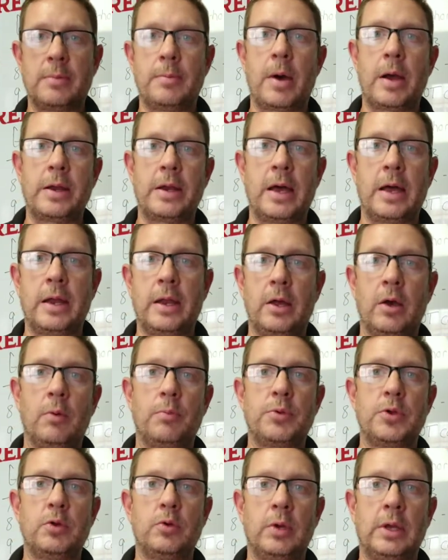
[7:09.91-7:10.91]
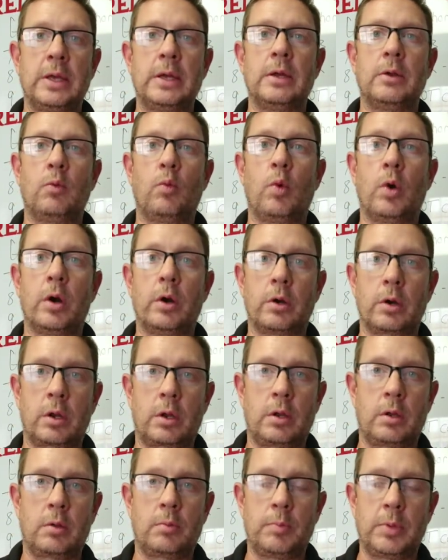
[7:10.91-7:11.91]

It might not help you get work,